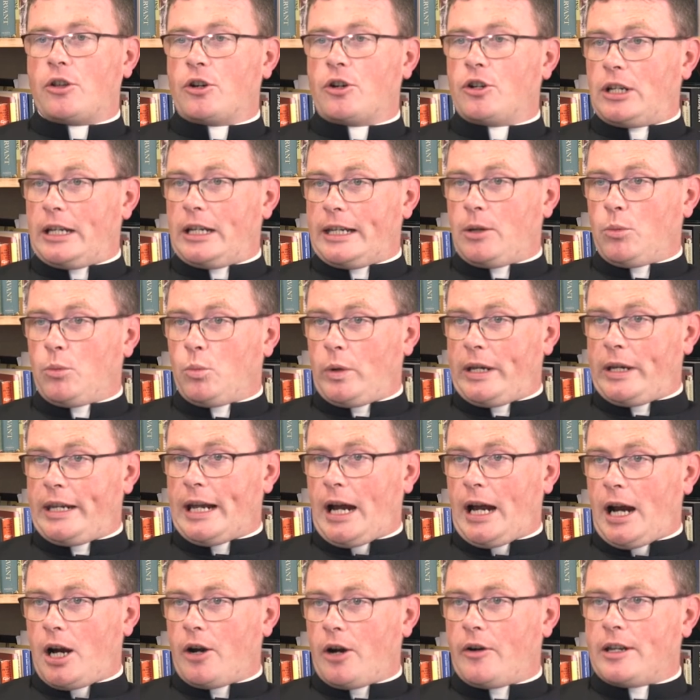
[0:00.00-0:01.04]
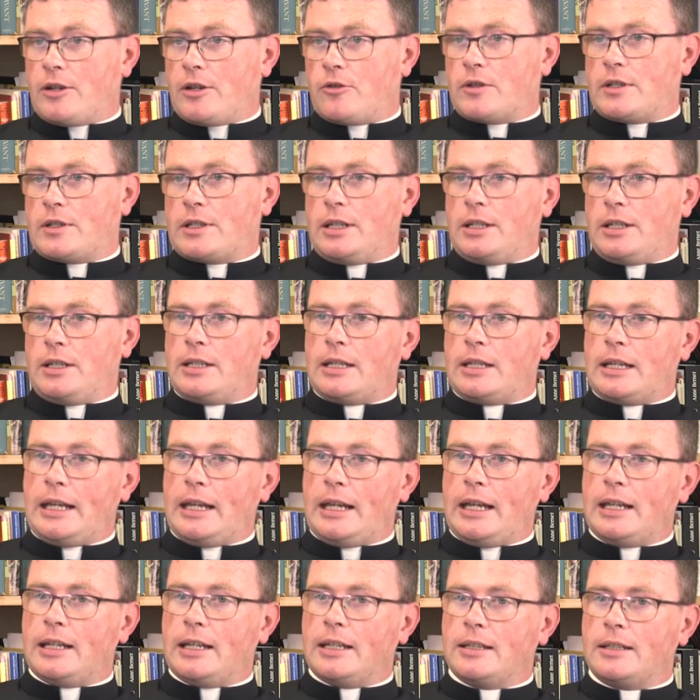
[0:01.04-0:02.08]
thirdly, we are interested
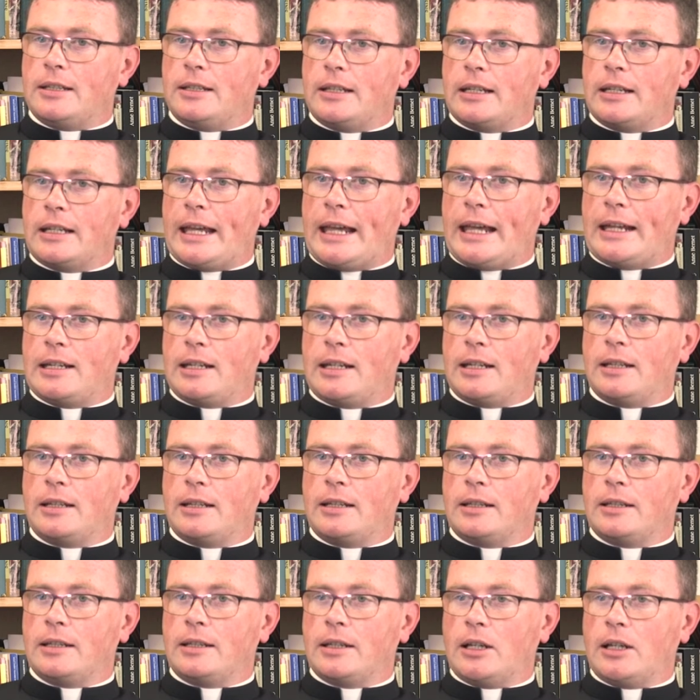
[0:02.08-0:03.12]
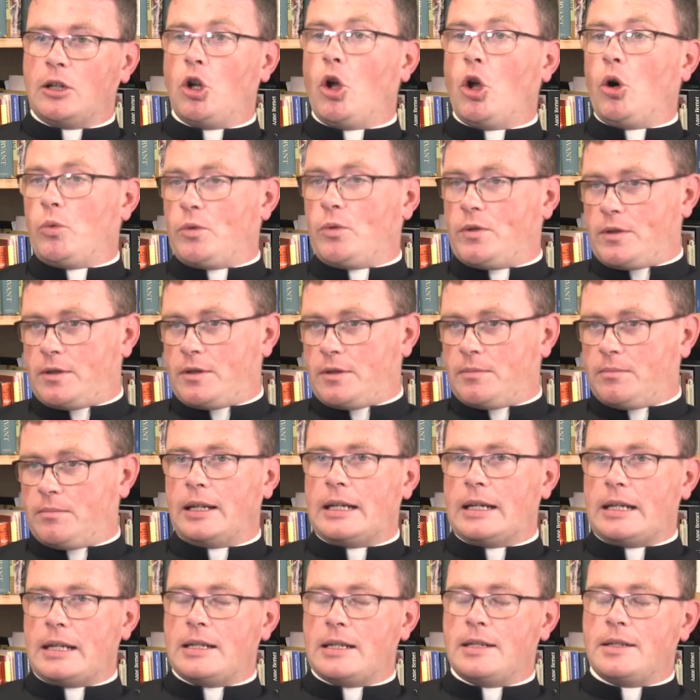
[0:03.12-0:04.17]
in getting loans.
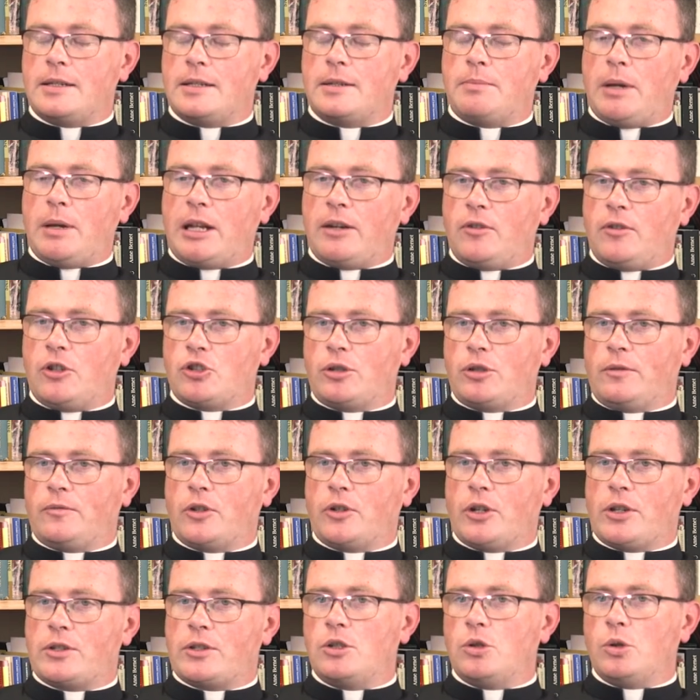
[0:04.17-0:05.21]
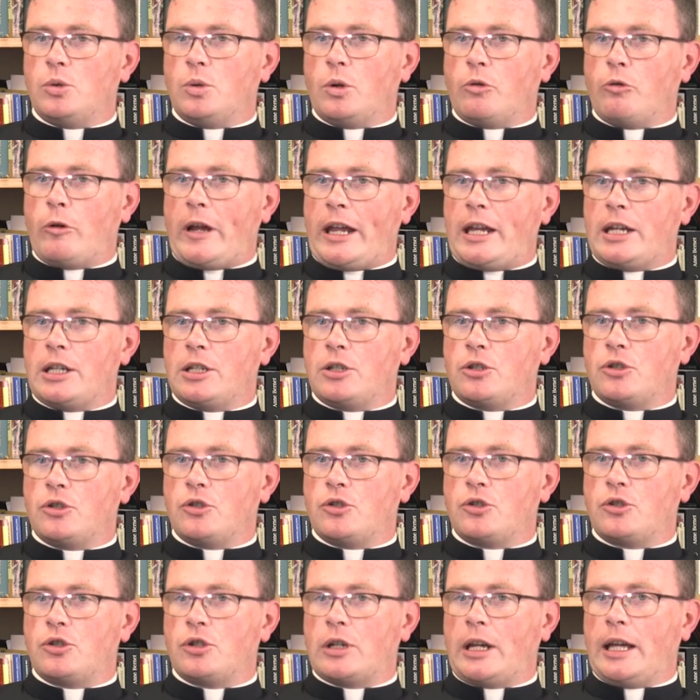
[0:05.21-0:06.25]
It is beneficial for us to
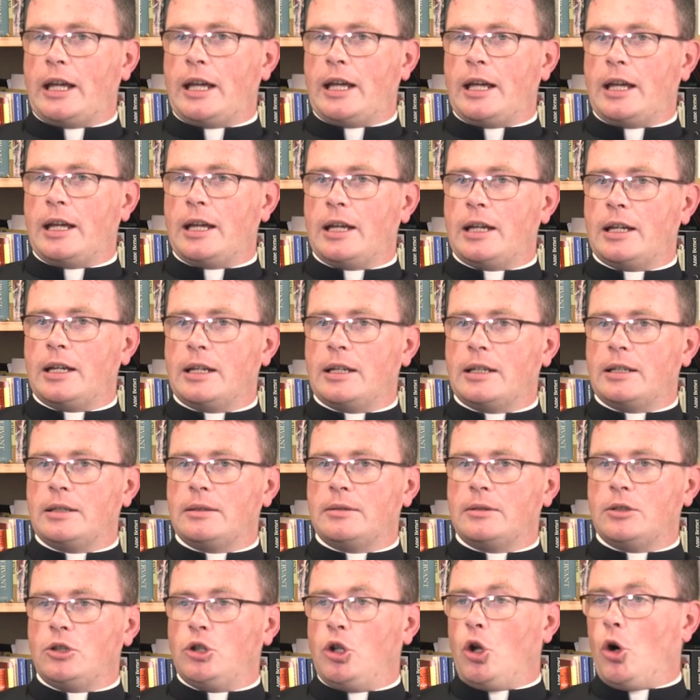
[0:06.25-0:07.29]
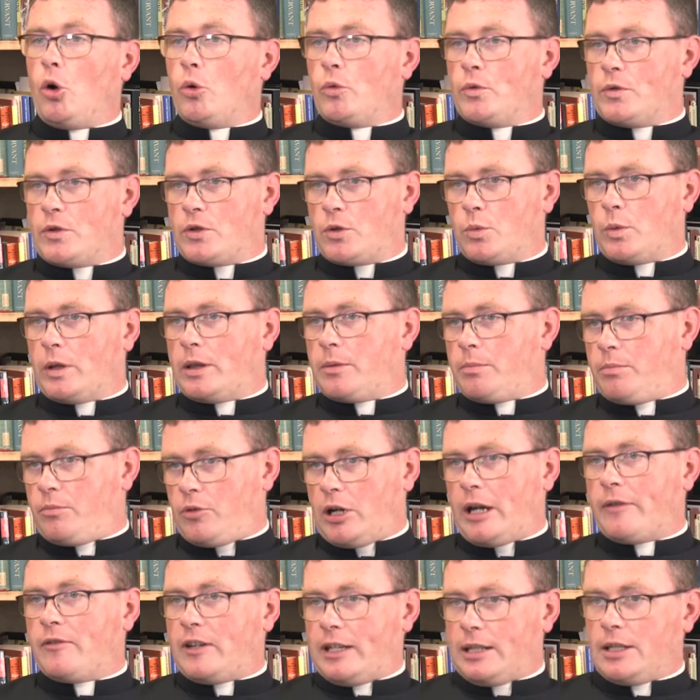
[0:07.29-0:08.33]
arrange uh, loans with
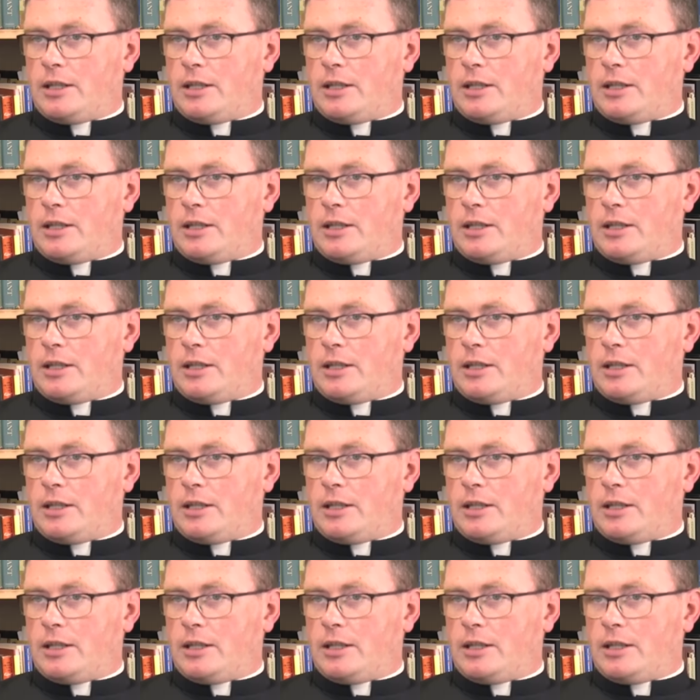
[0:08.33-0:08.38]
private